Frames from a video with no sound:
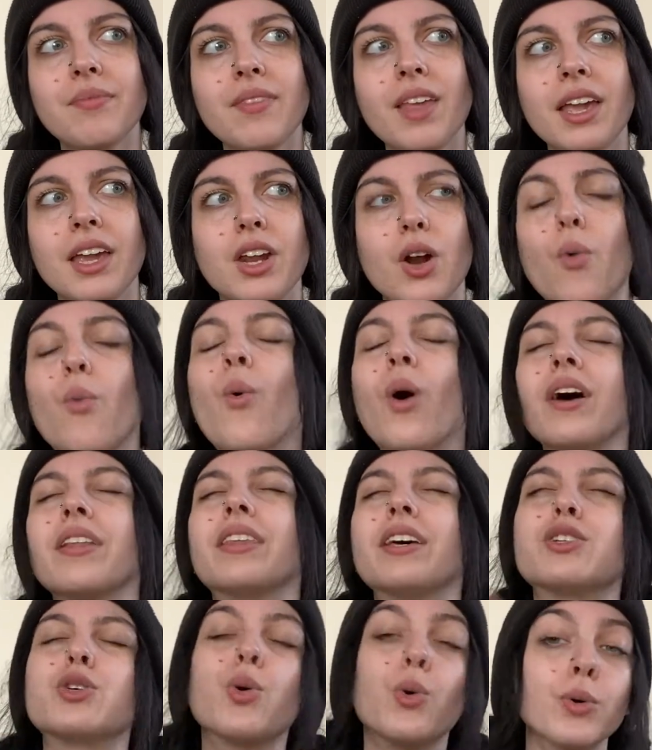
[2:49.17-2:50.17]
you know, what
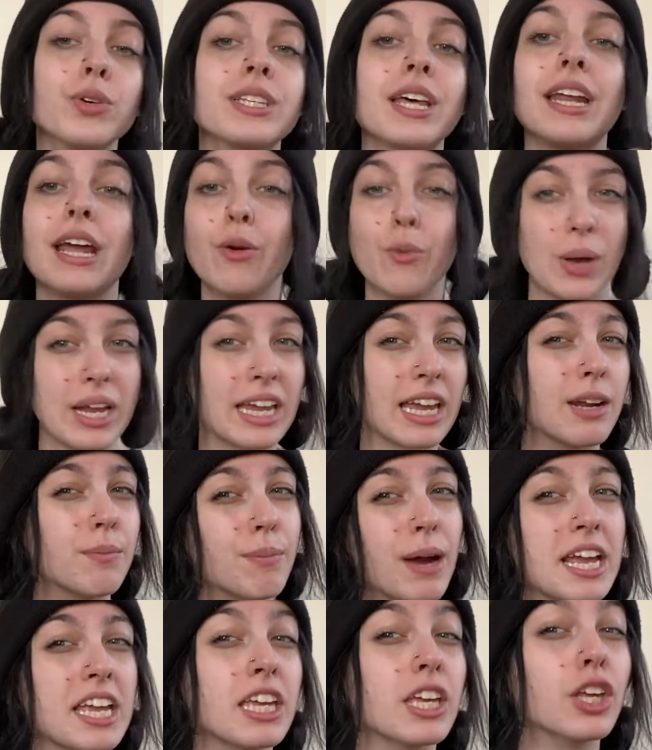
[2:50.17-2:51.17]
the tools that a Wiccan
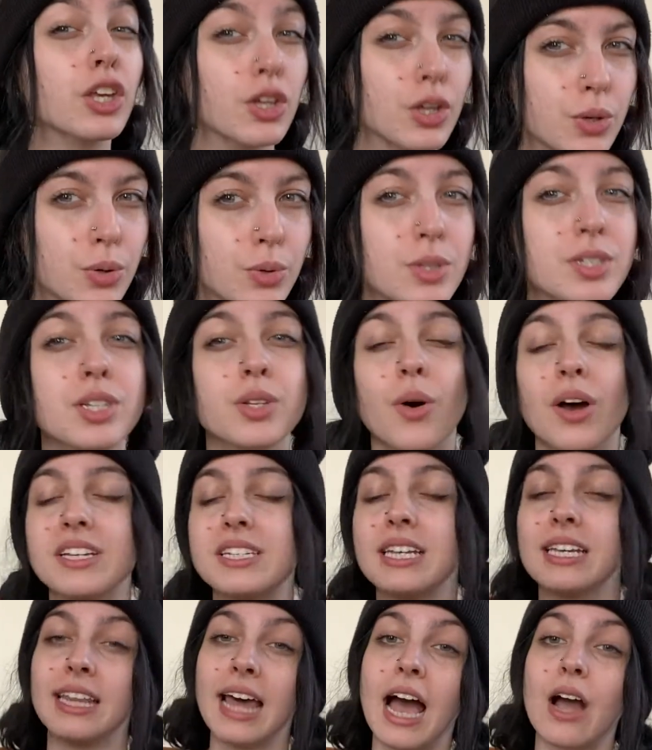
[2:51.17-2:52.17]
might use. So I
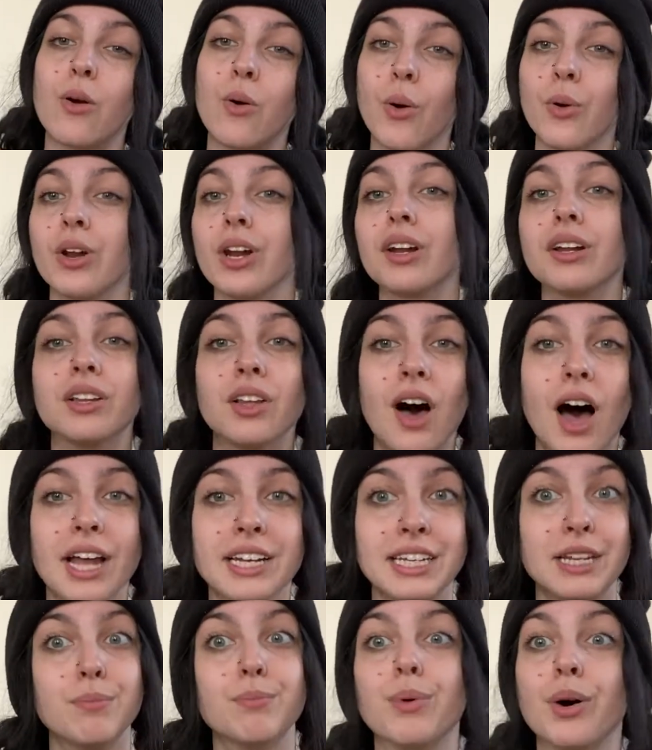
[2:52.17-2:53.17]
see that quoted a lot
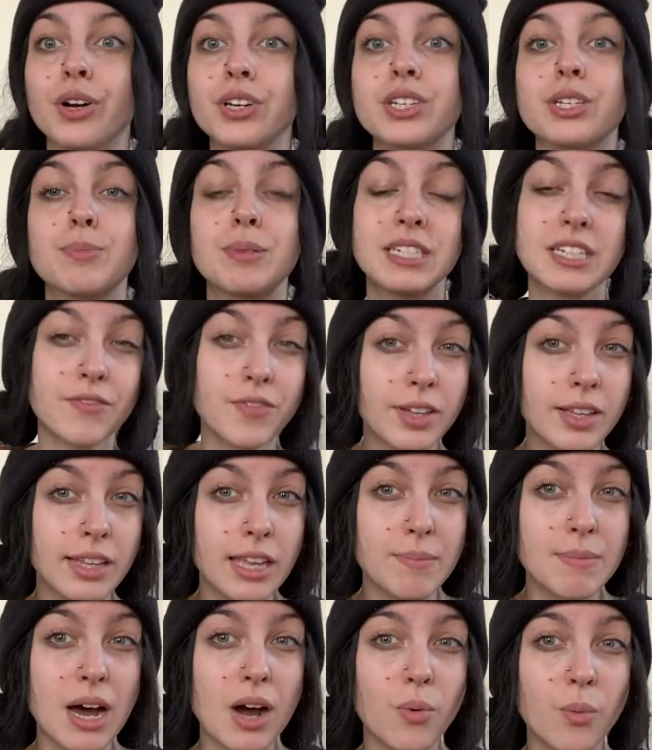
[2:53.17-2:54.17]
in books specifically
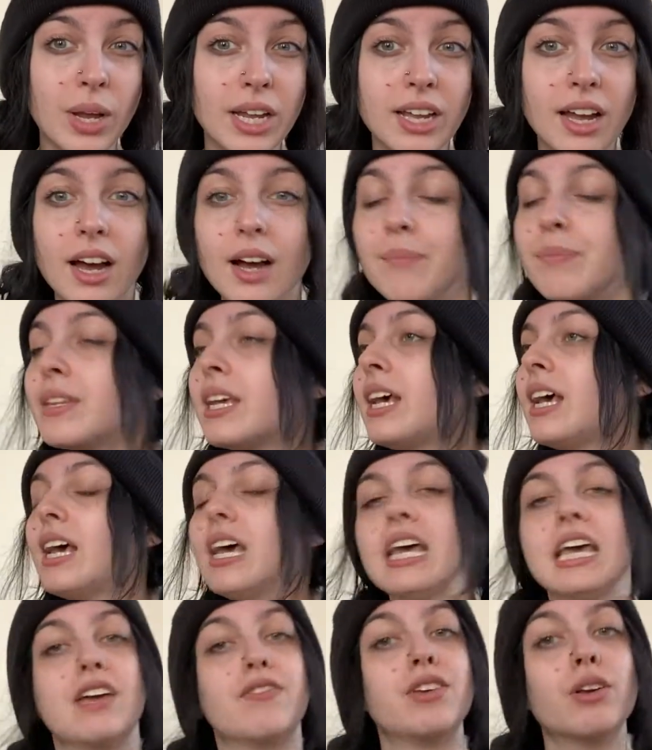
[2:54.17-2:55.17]
about Wicca.
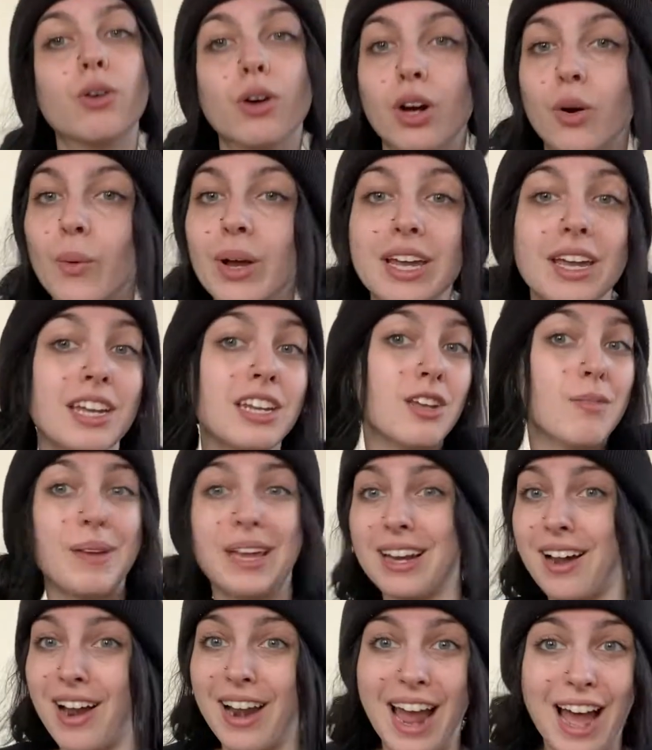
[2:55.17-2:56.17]
If you are a Wiccan, you may
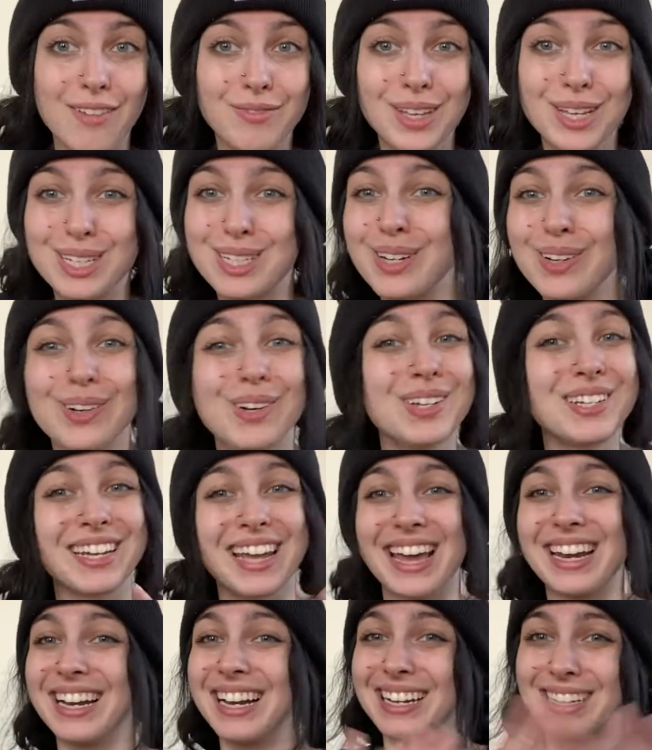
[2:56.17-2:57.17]
not have these tools.
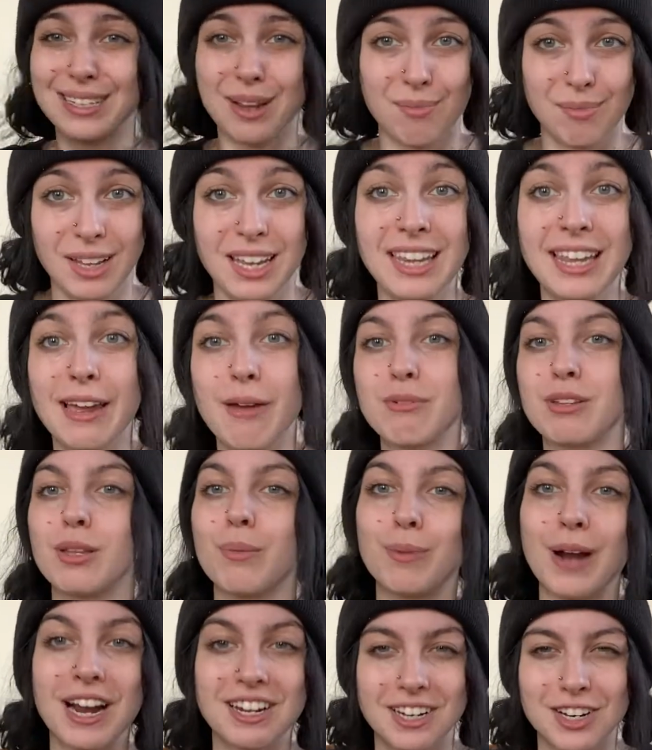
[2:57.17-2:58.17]
Again, it is completely up to the
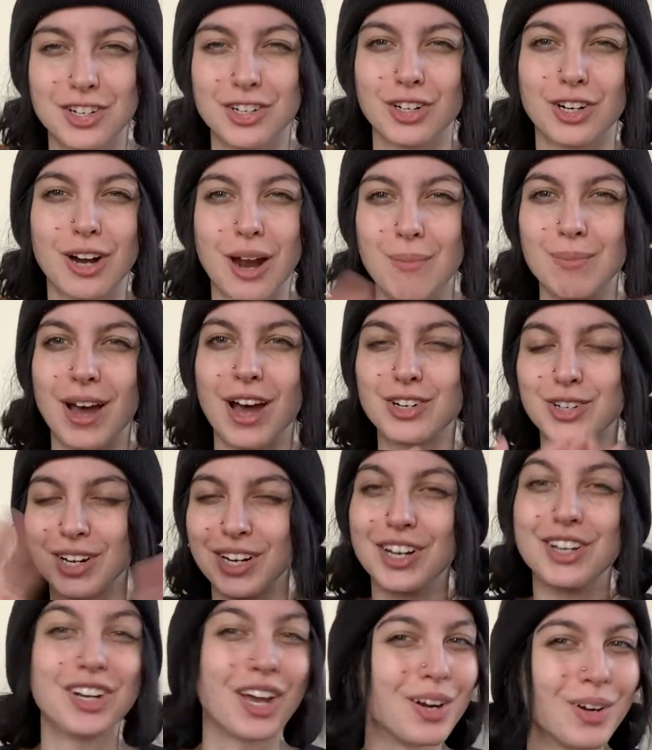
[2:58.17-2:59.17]
practitioner. I'm not trying to
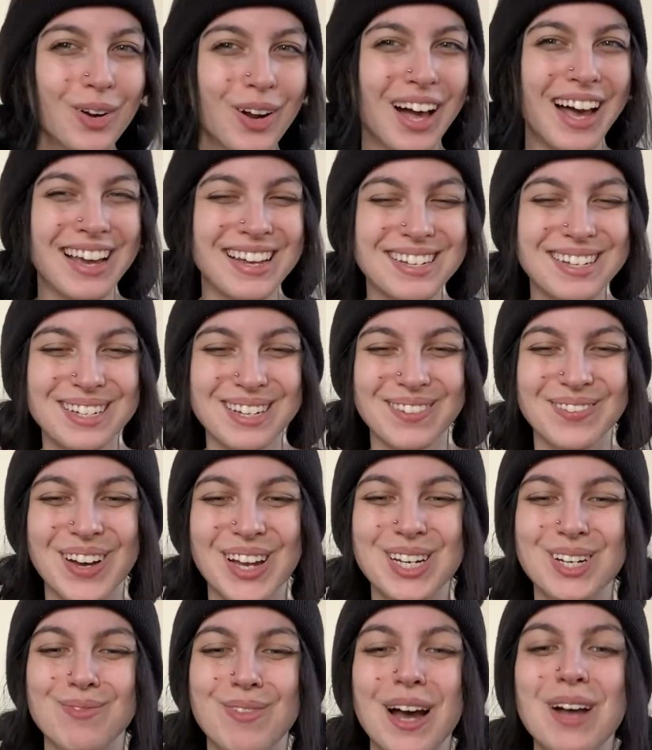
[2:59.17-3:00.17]
generalize too
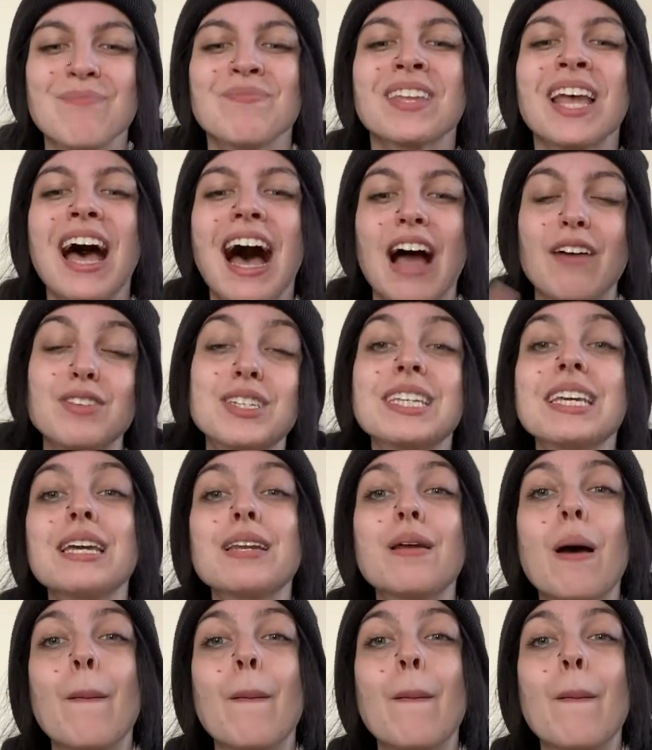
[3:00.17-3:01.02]
much, but I've seen